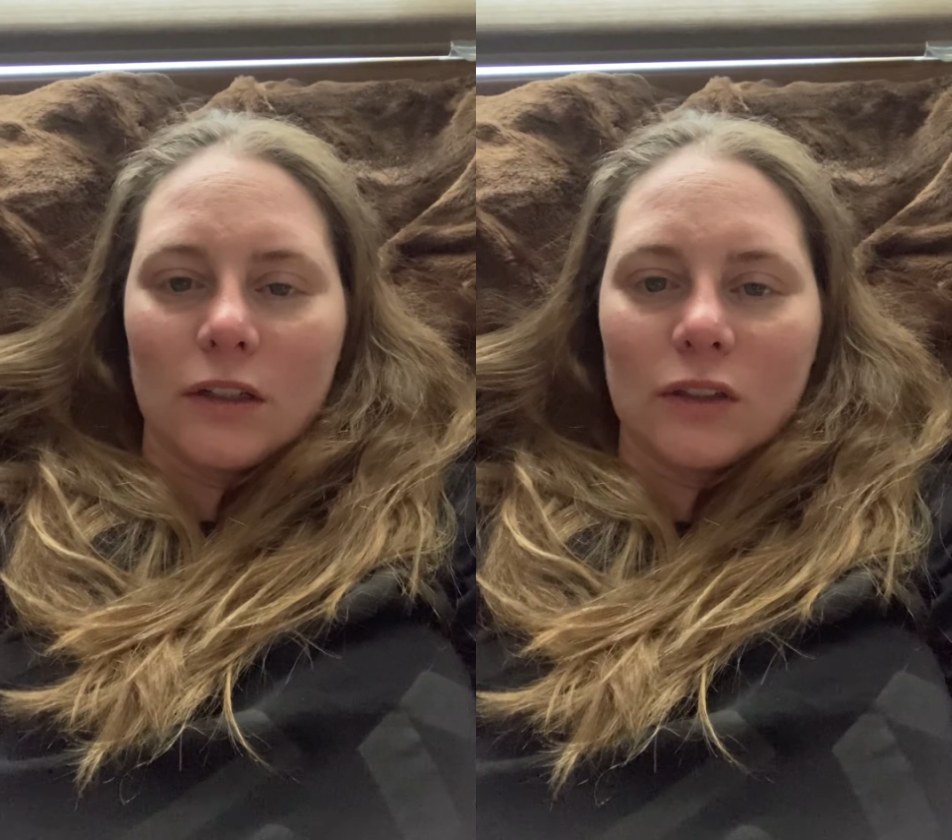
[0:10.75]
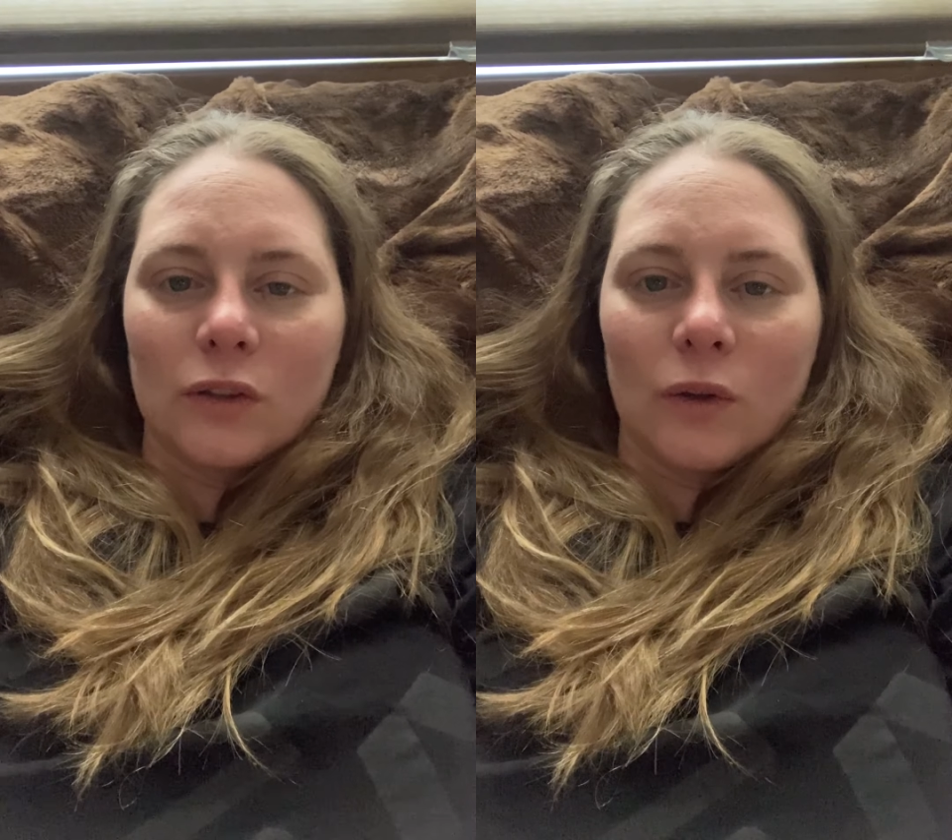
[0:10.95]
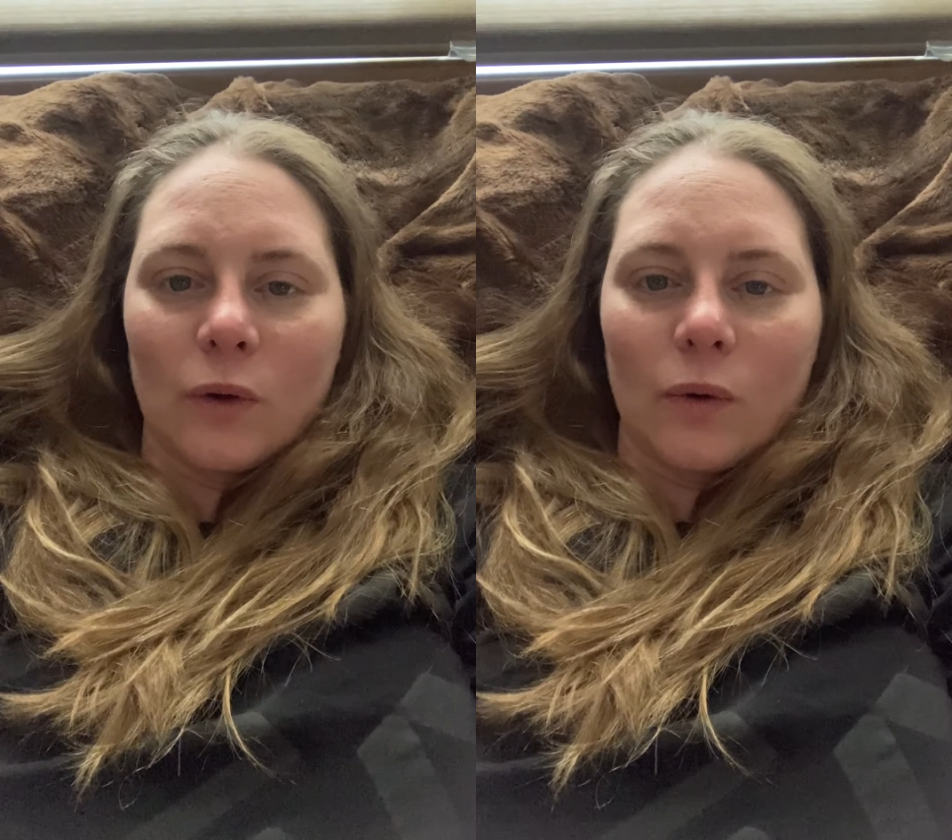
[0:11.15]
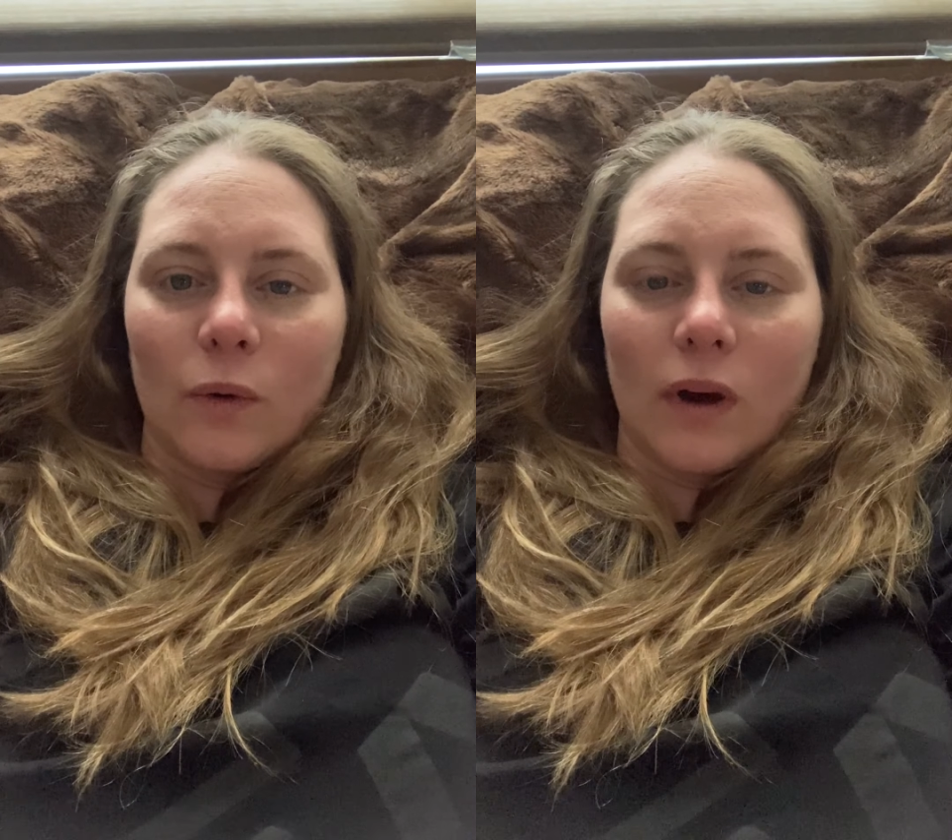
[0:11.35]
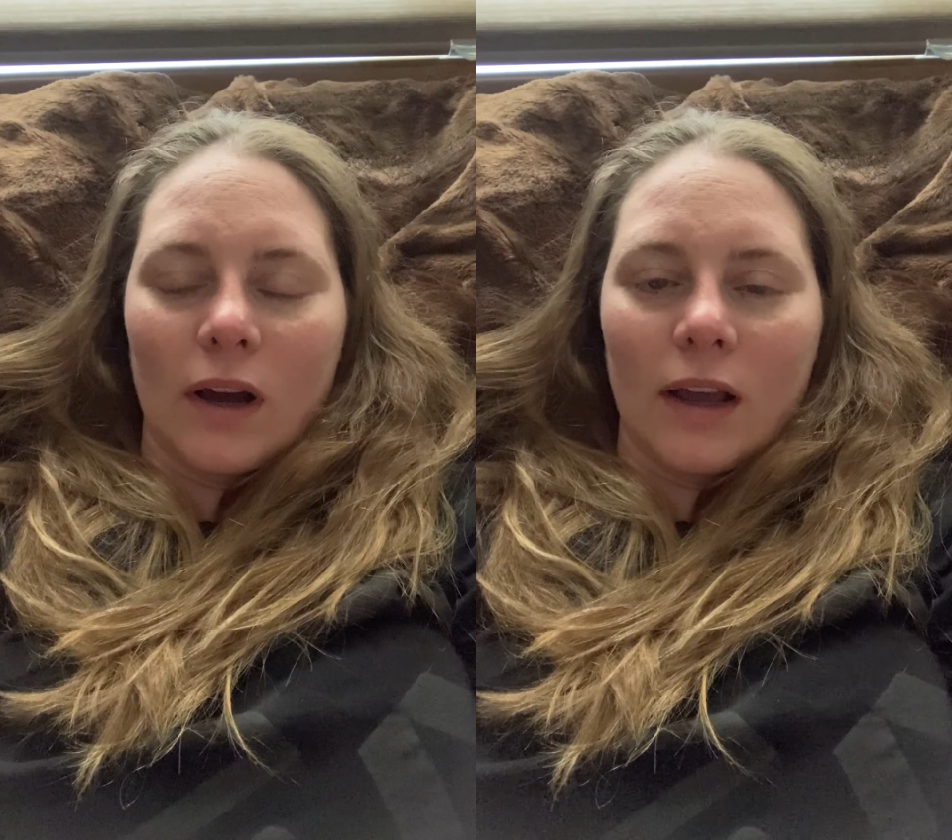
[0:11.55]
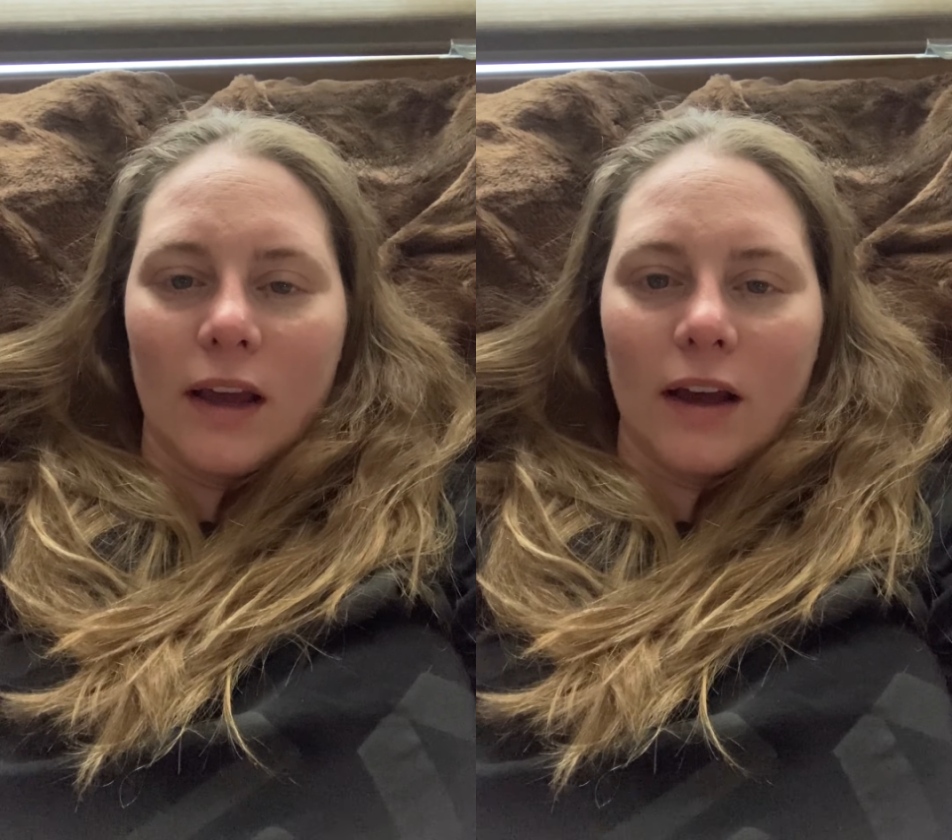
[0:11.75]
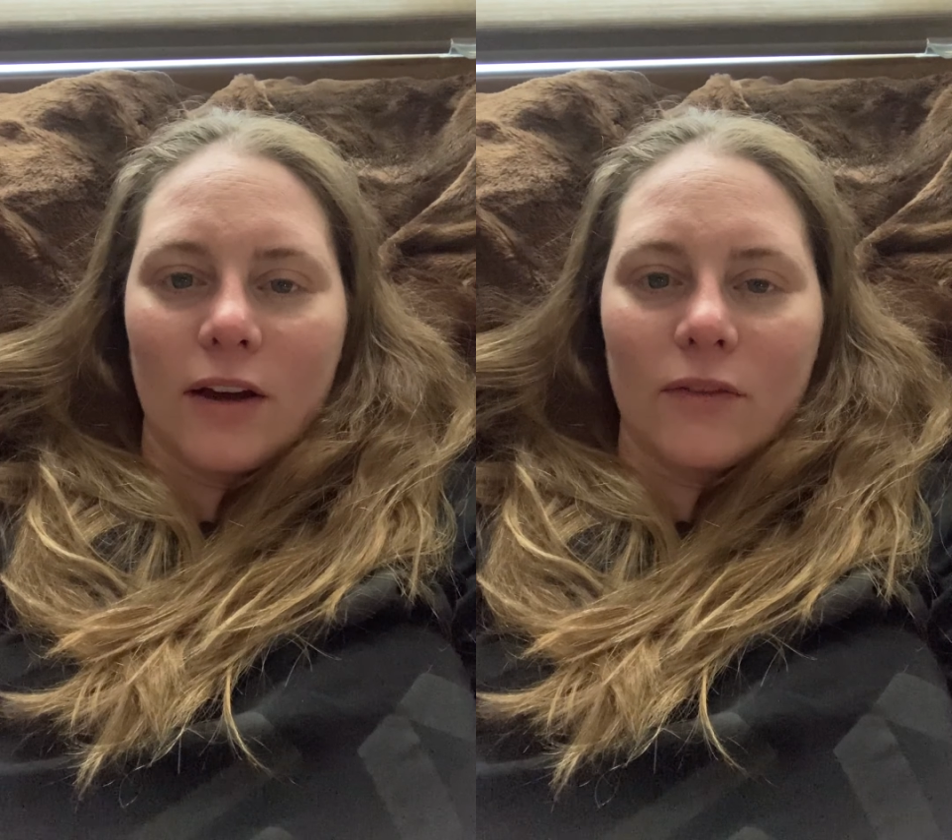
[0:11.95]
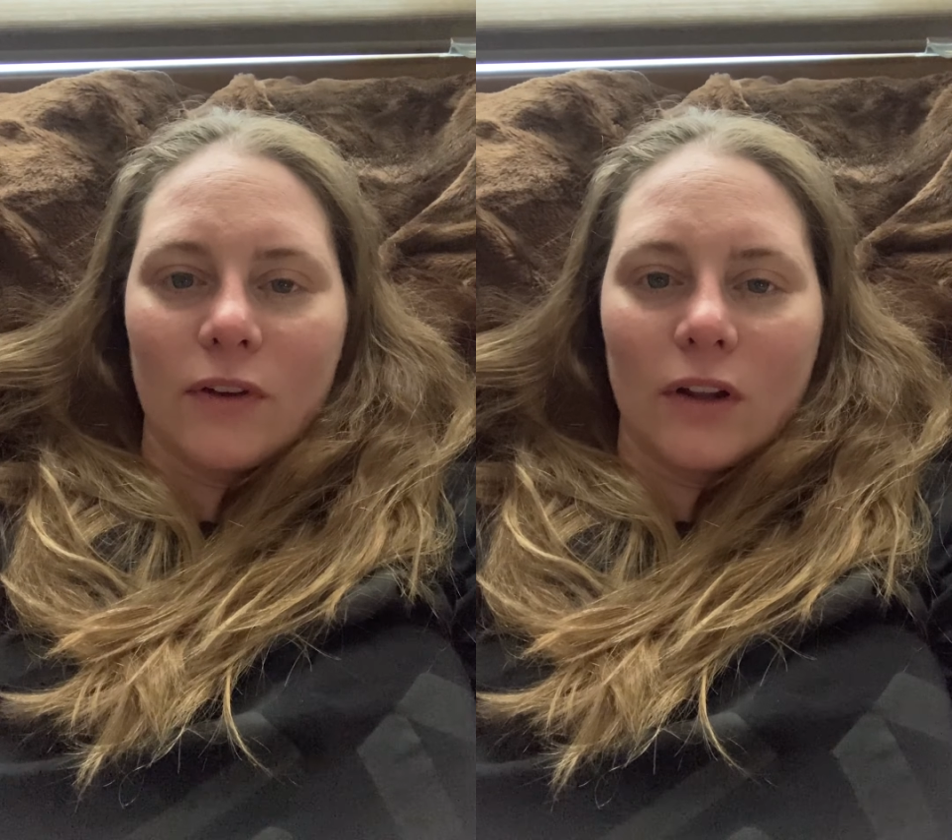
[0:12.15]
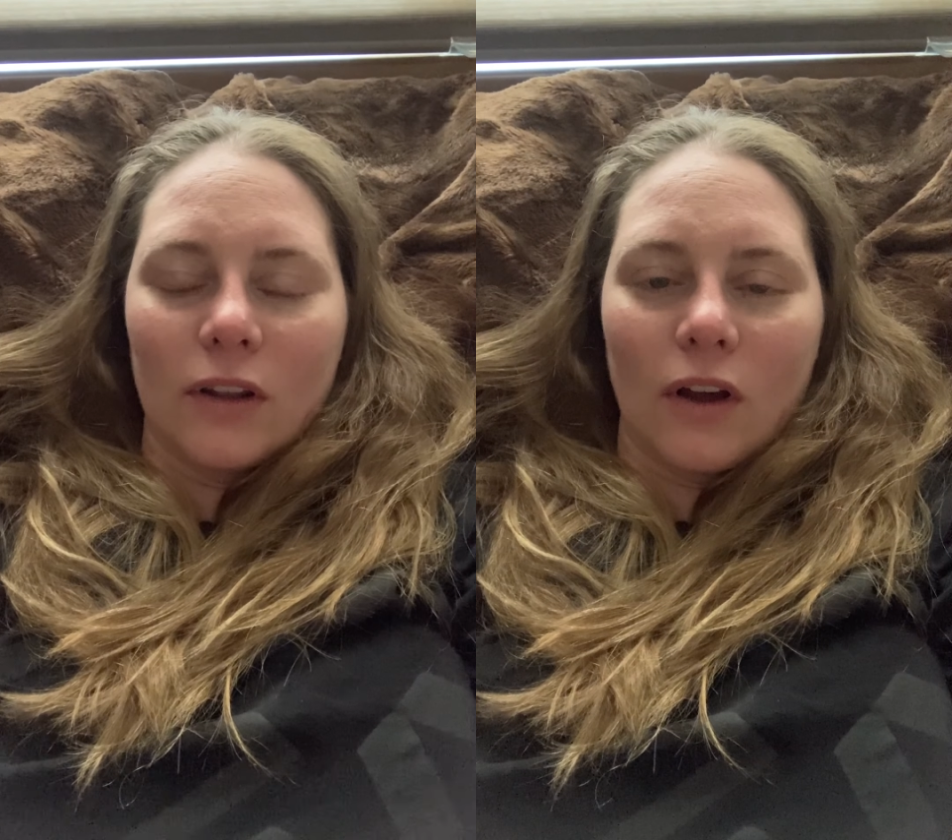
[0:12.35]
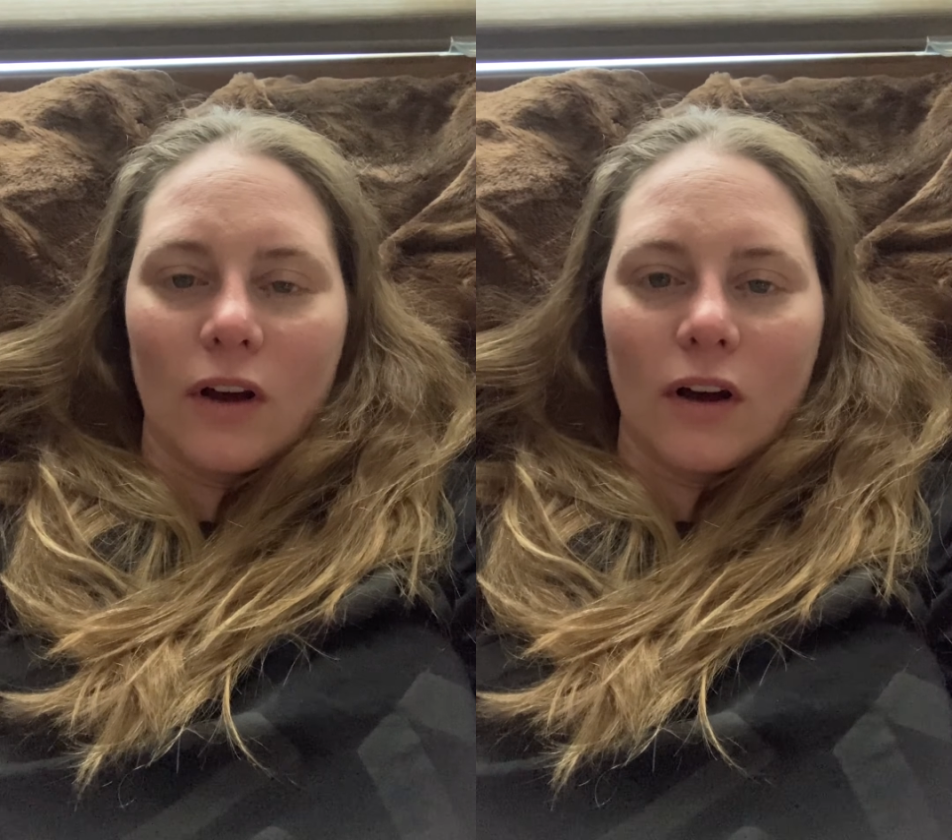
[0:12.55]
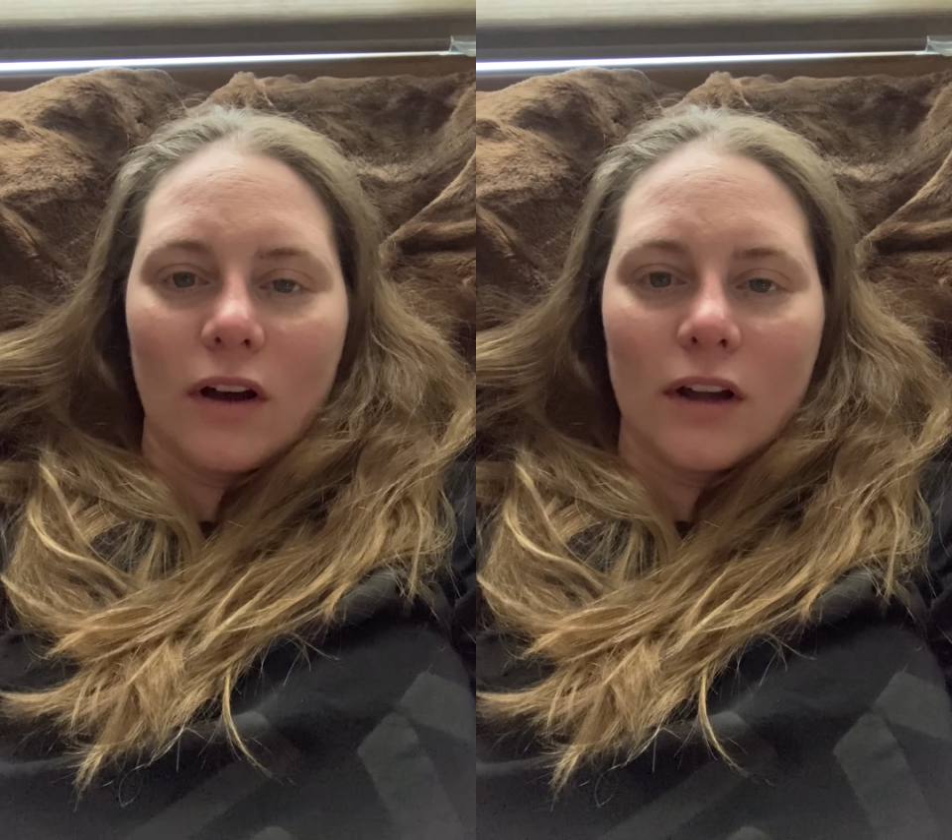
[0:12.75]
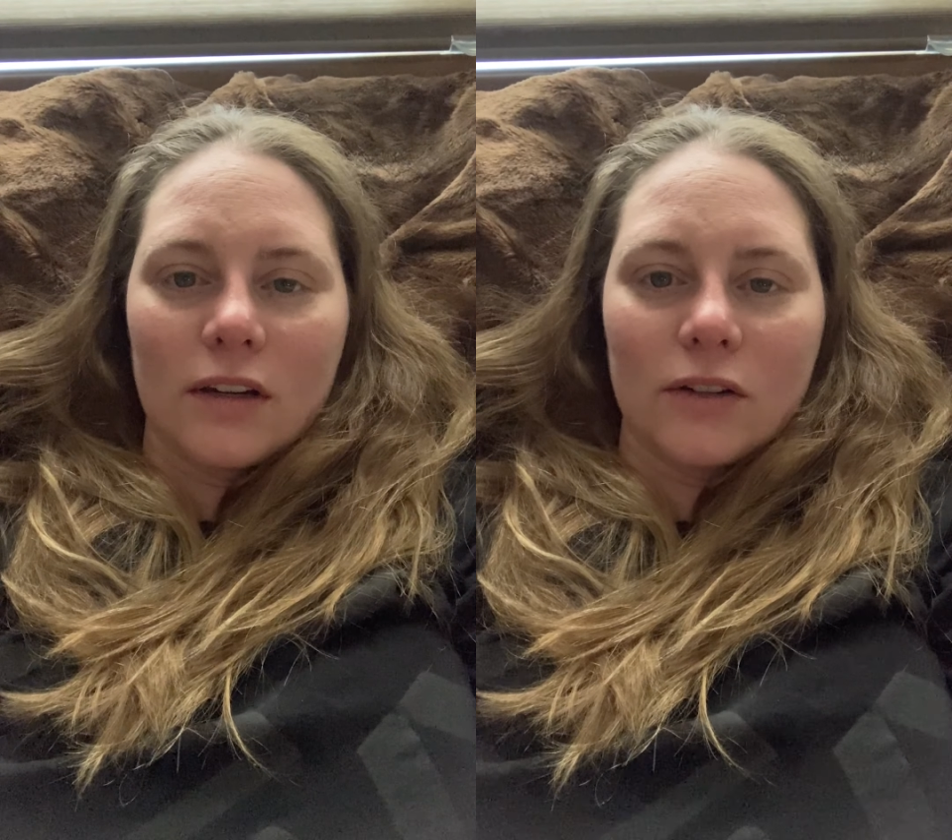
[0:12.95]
So I have a lot